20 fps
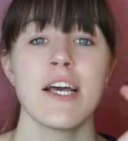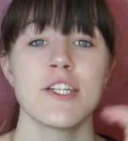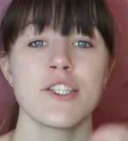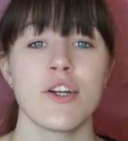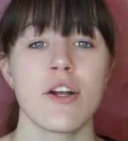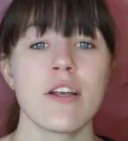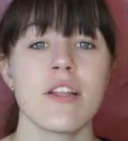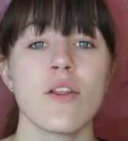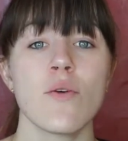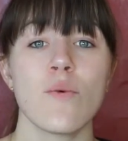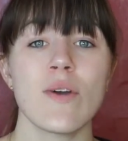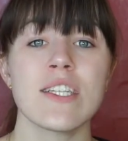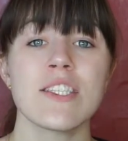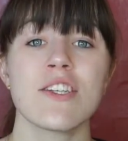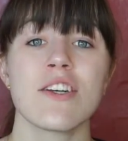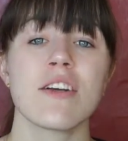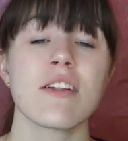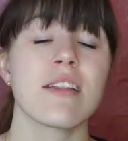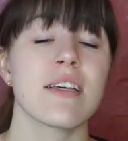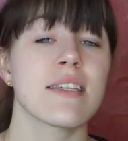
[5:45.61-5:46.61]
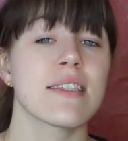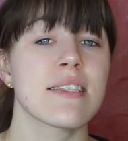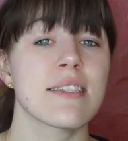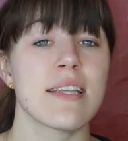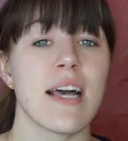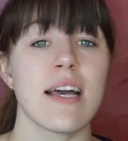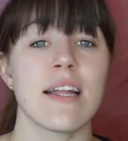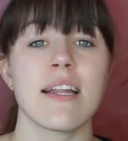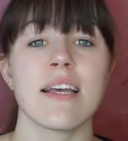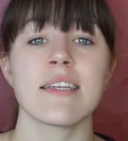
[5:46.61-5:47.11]
During the winter, the
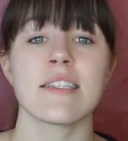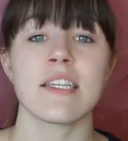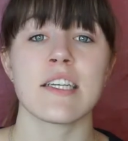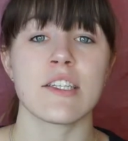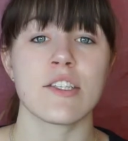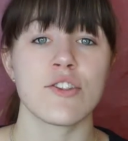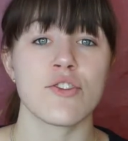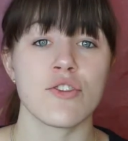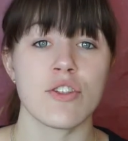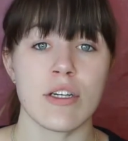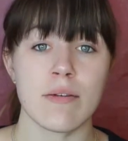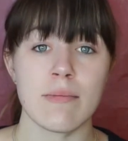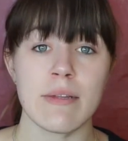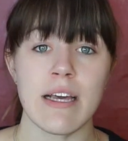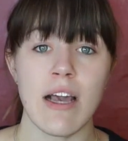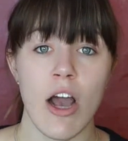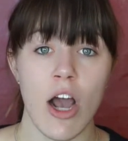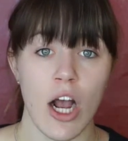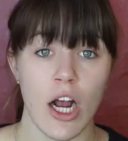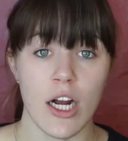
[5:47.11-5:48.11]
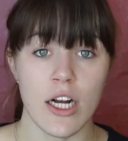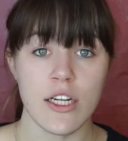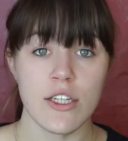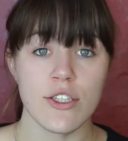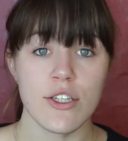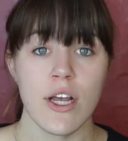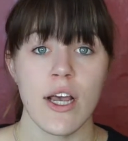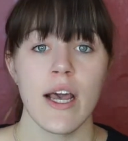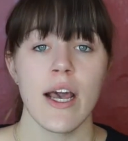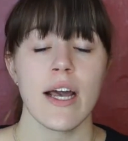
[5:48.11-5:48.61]
sun is extremely
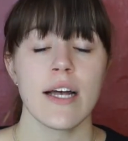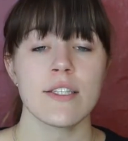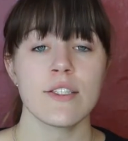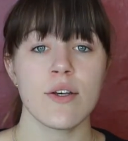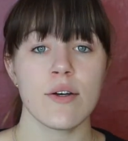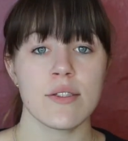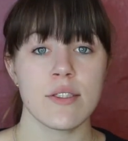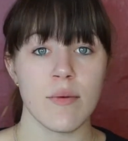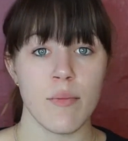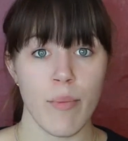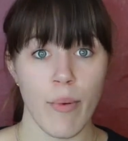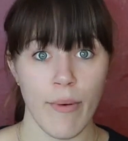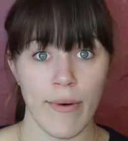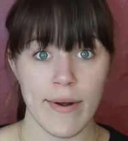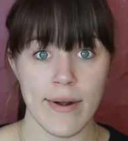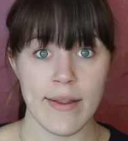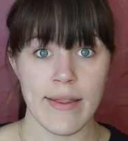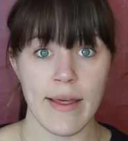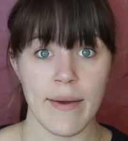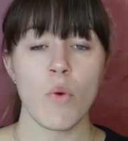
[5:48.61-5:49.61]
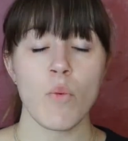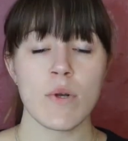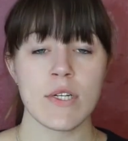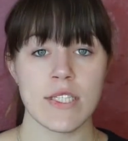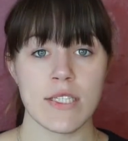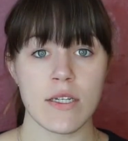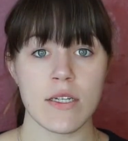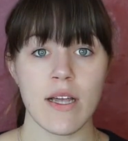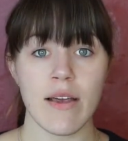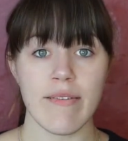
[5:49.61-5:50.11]
harsh, and so it's important that we're
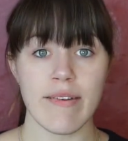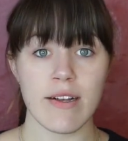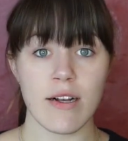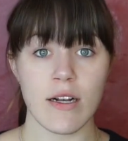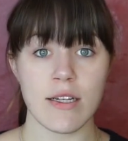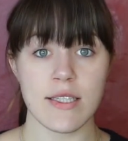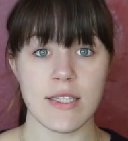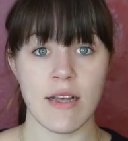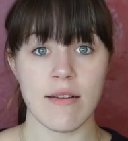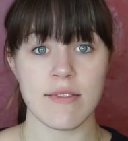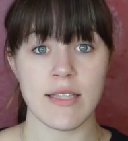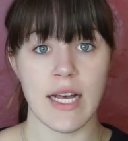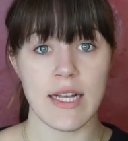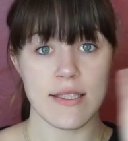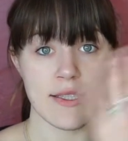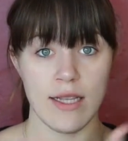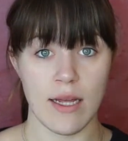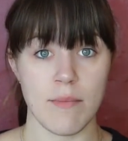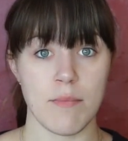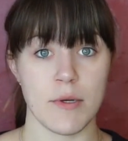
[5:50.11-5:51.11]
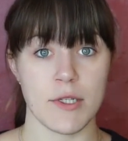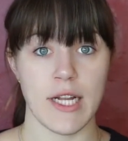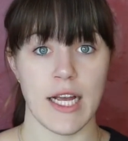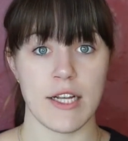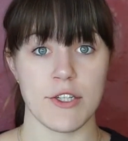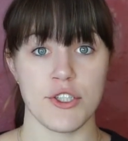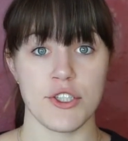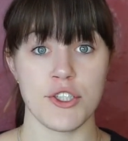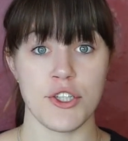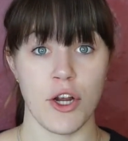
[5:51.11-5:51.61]
still giving ourselves that sun
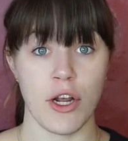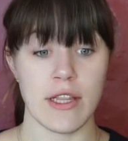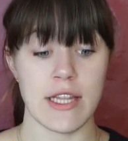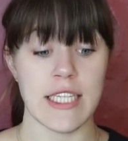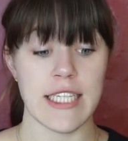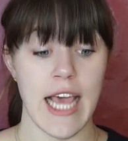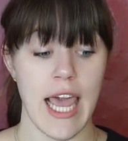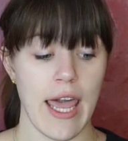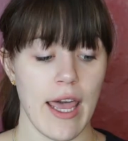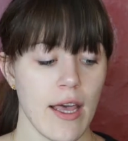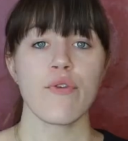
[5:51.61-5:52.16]
protection during the day.